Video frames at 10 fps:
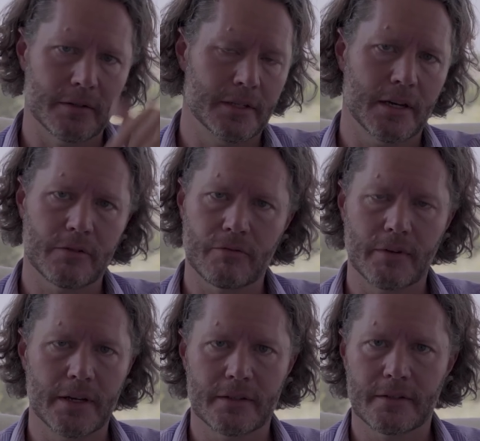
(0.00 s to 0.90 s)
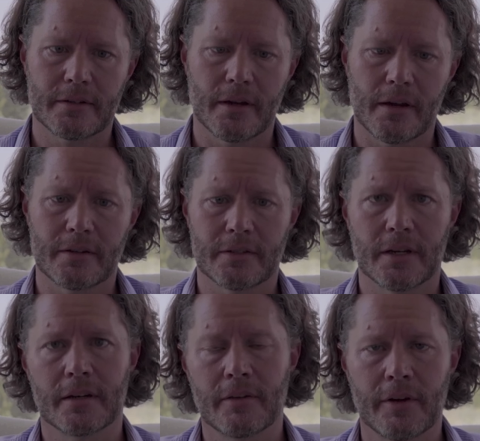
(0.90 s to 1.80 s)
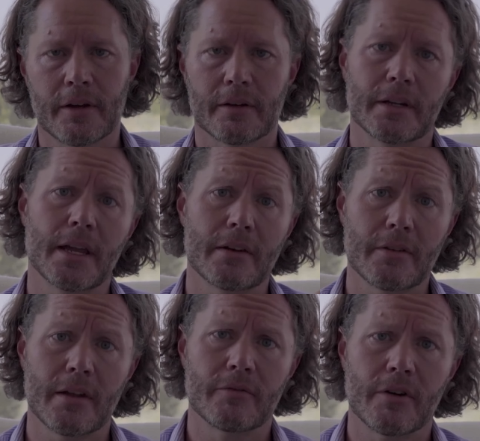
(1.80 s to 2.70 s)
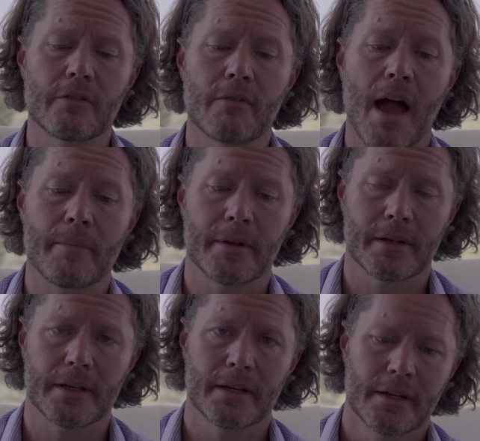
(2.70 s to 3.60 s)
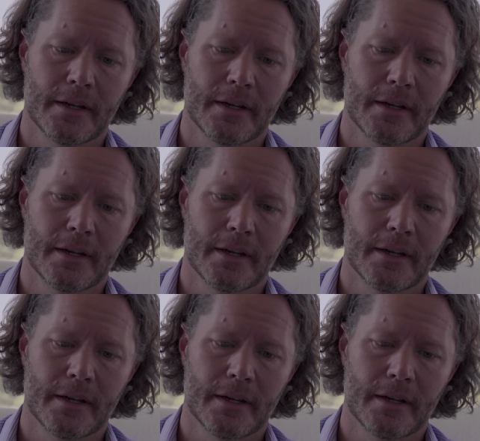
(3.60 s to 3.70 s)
decreased significantly and very rapidly.